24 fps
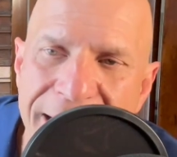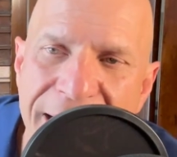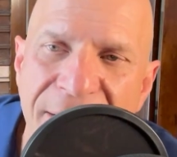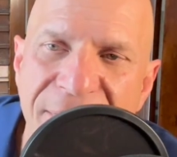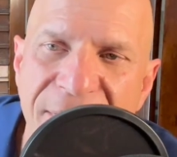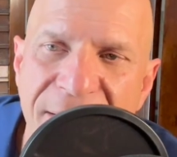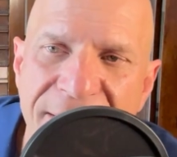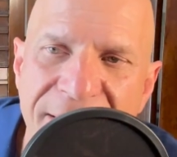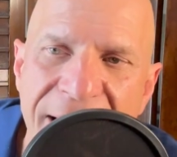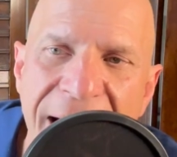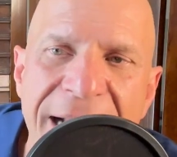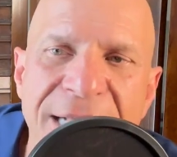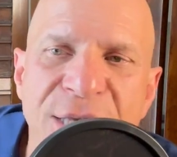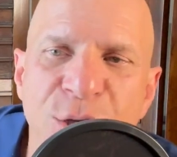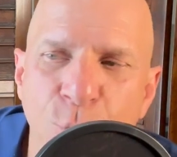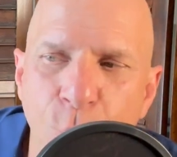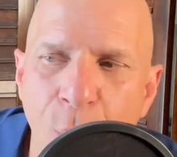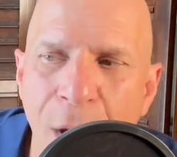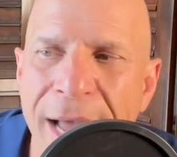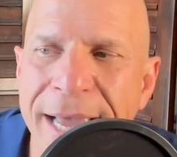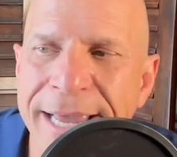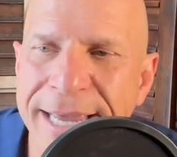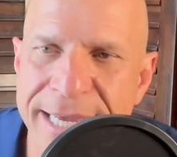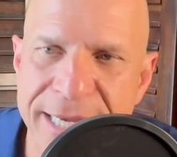think that's
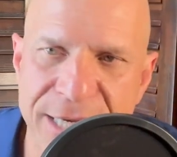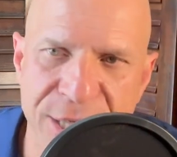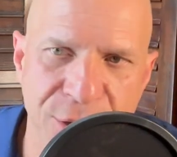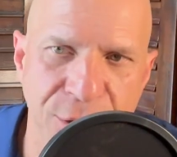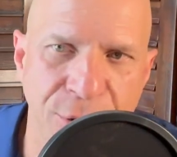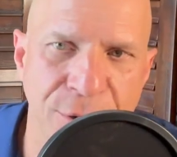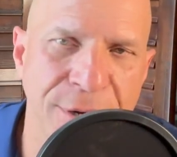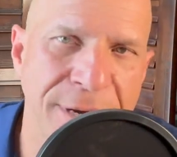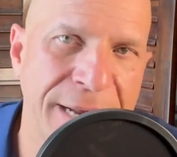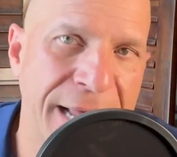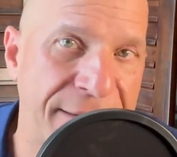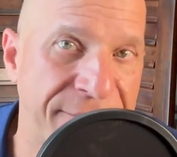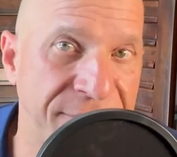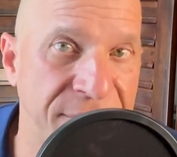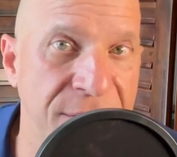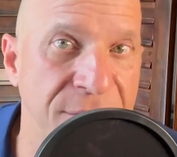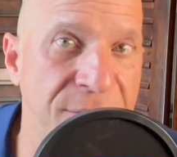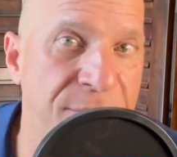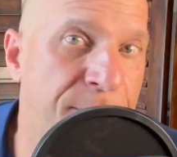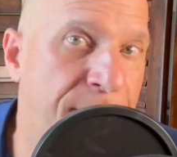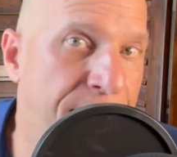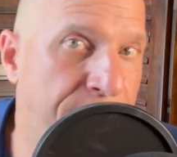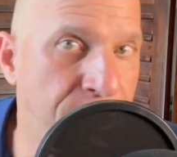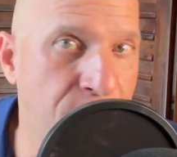why he started having other
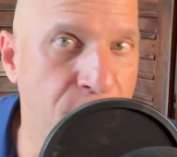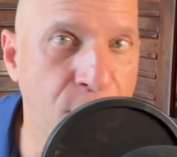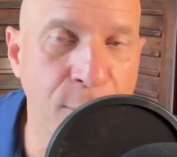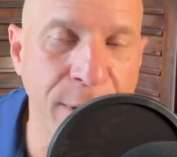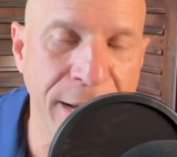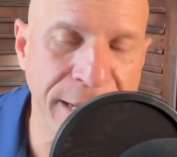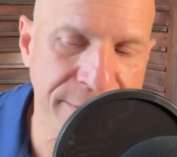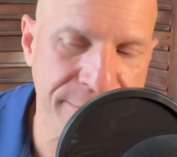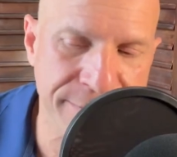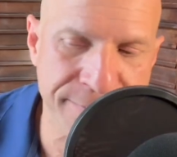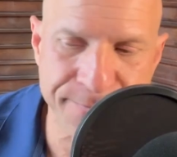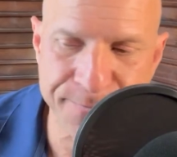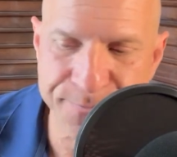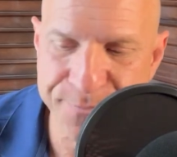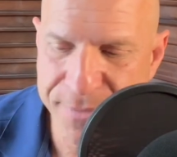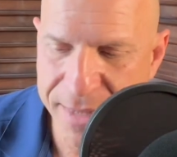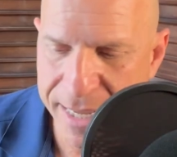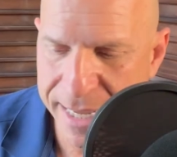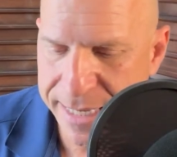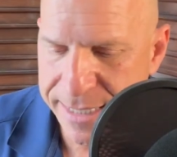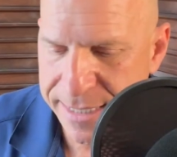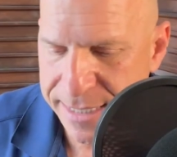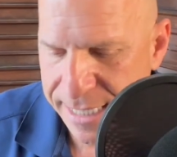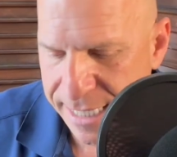people go out
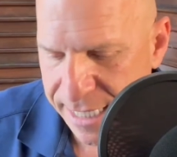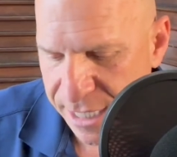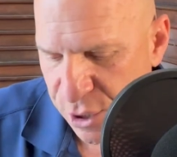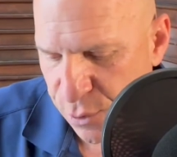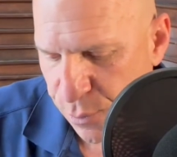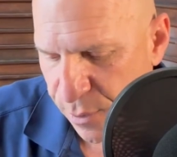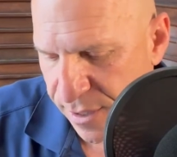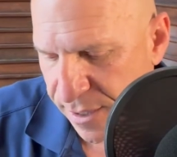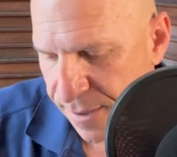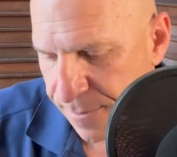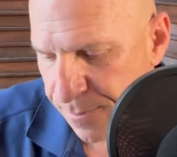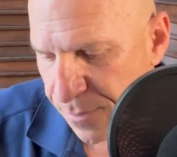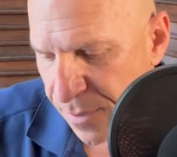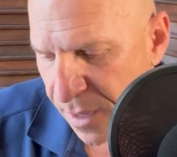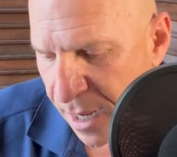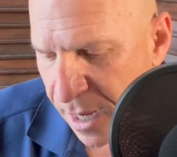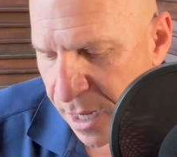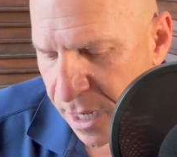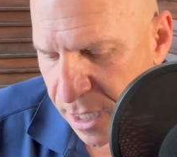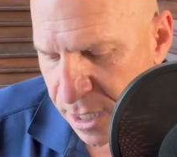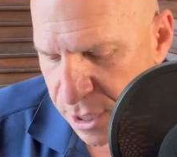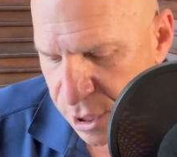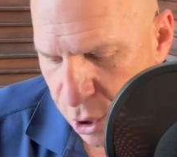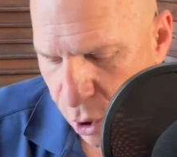and teach with him.
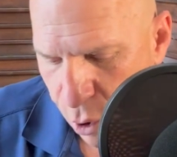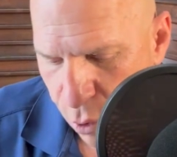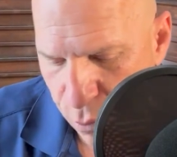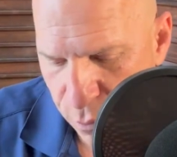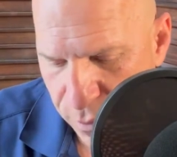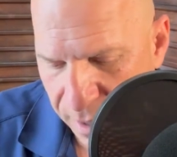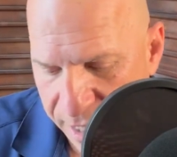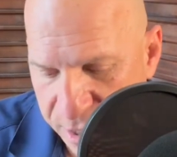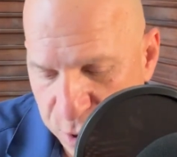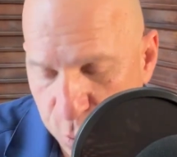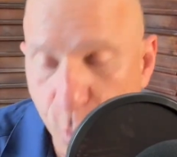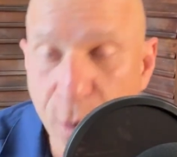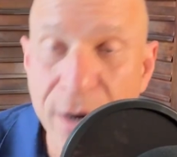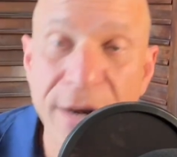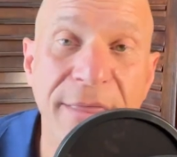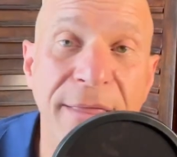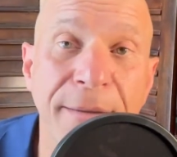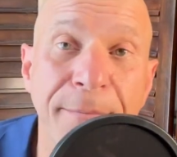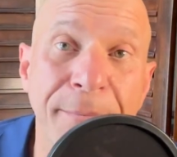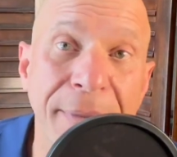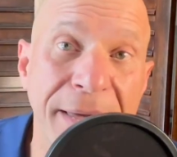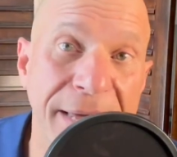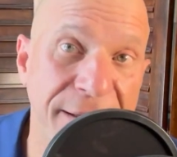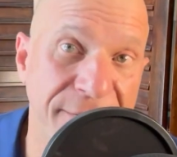So that's one of the
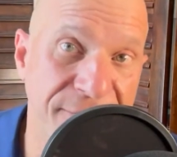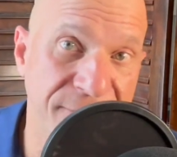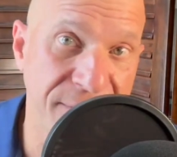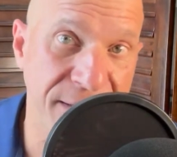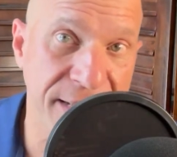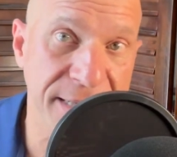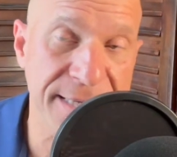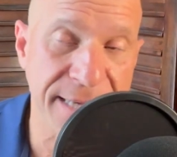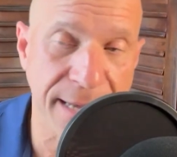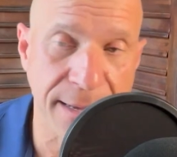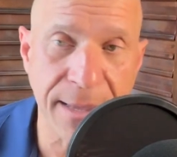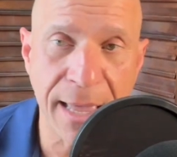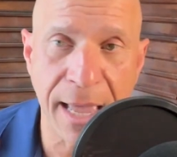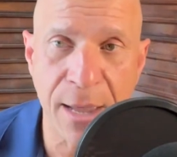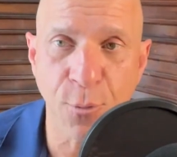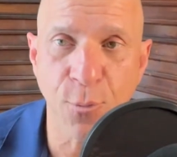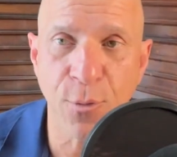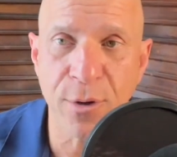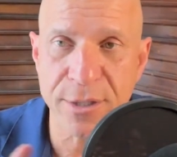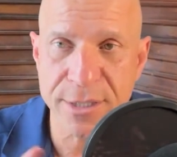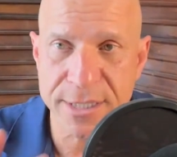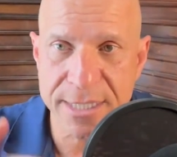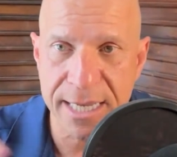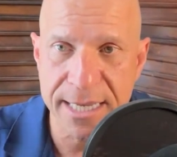benefits. I
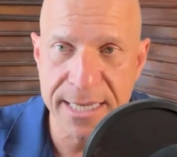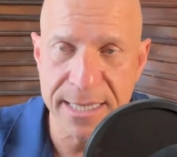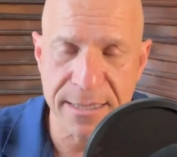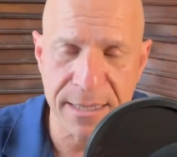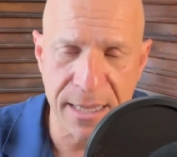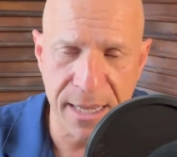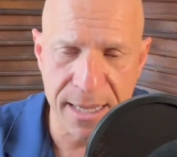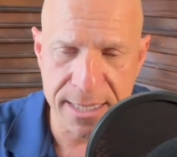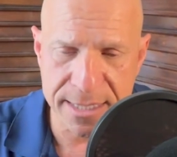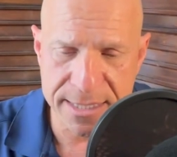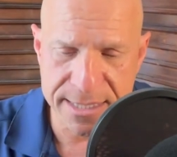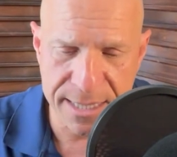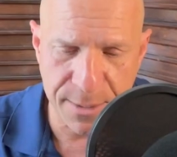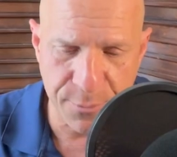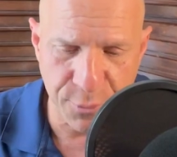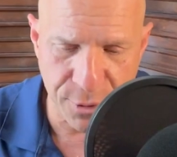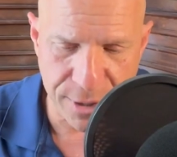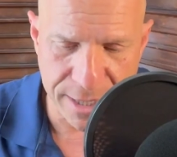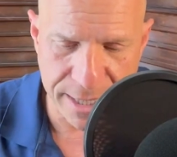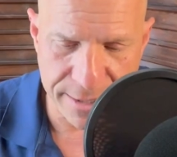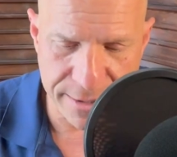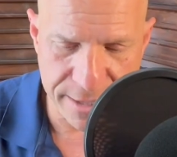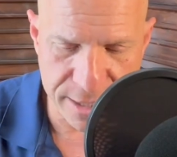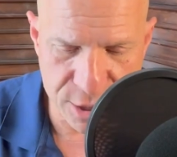will say,
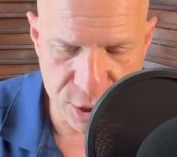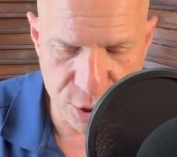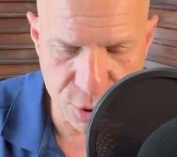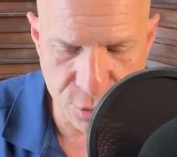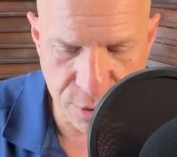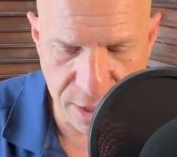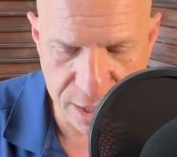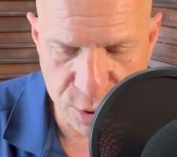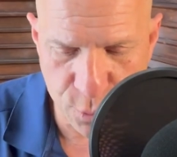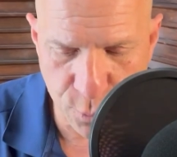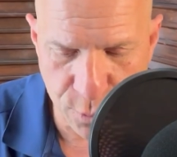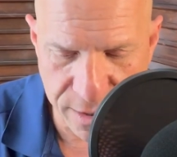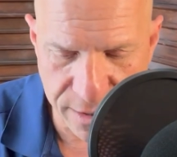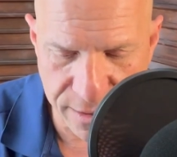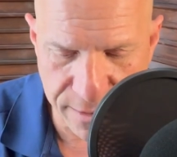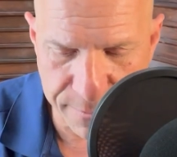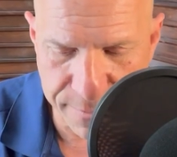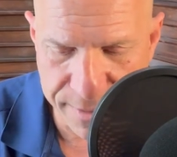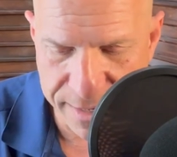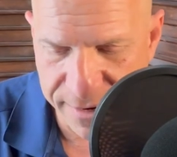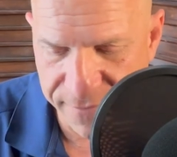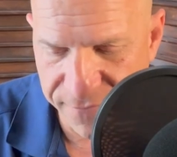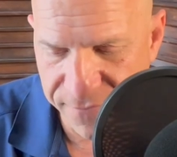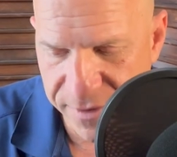separating the two, that's one of the
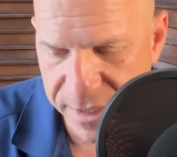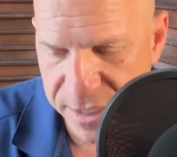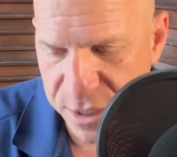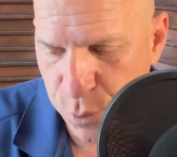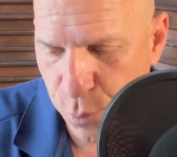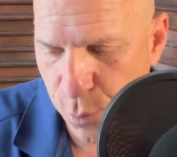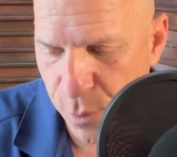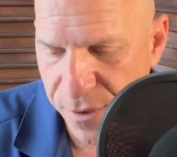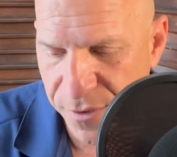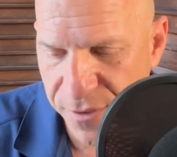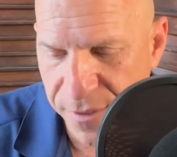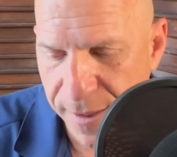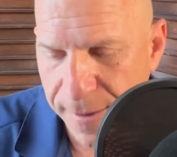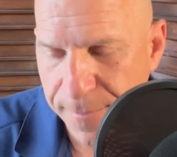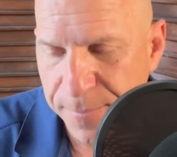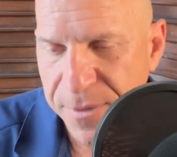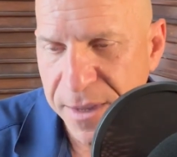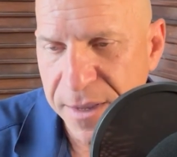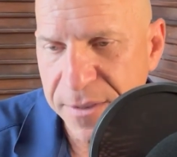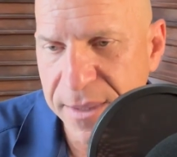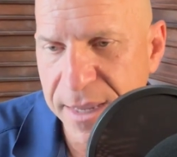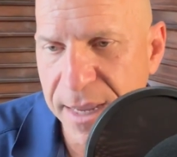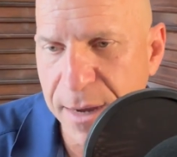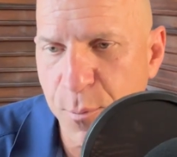benefits with
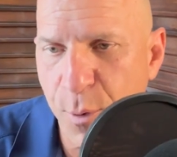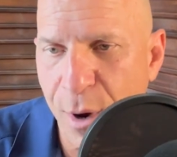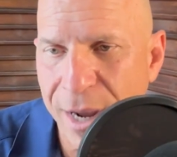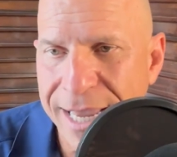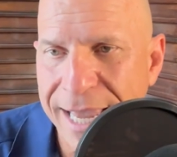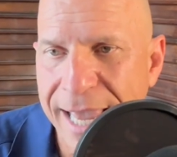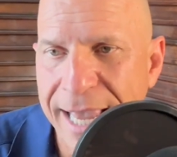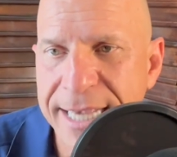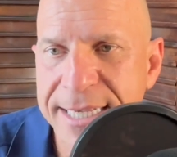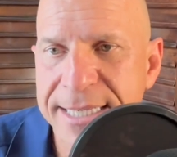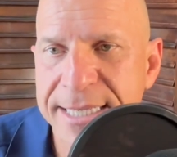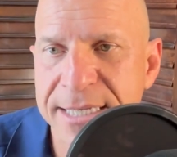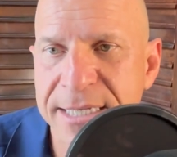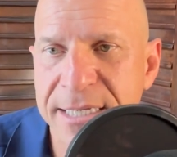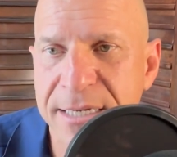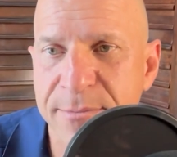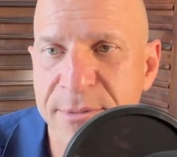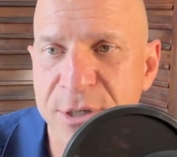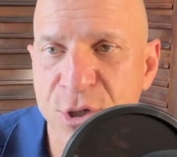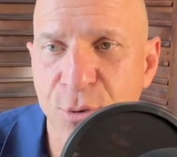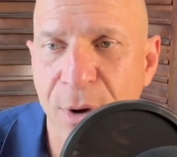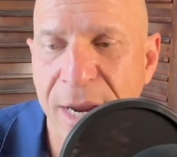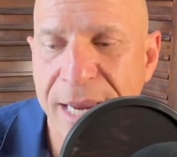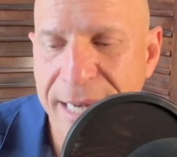the MYK system
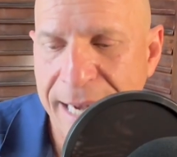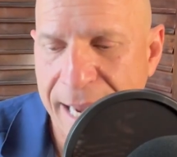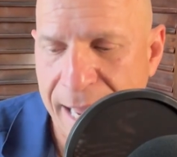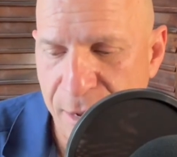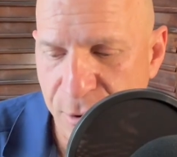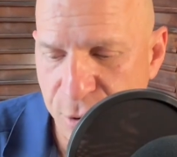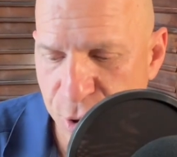is right now,